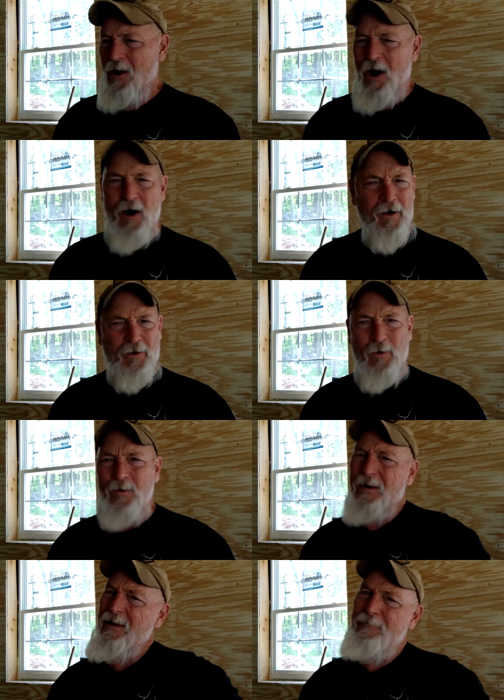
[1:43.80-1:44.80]

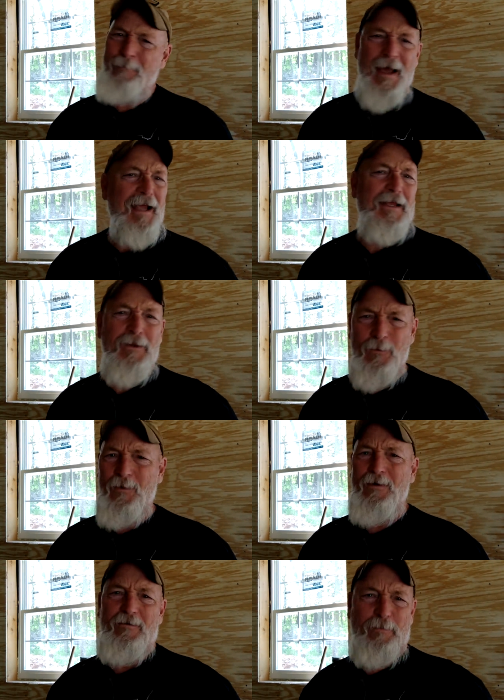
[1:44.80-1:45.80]
hardcore live back in the
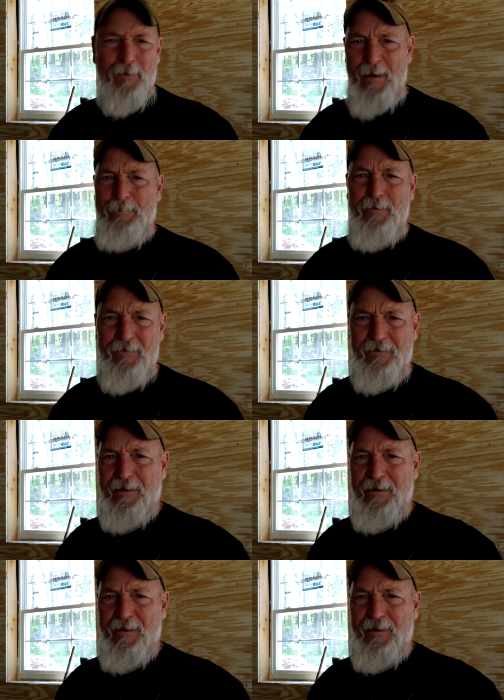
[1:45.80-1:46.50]
woods preppers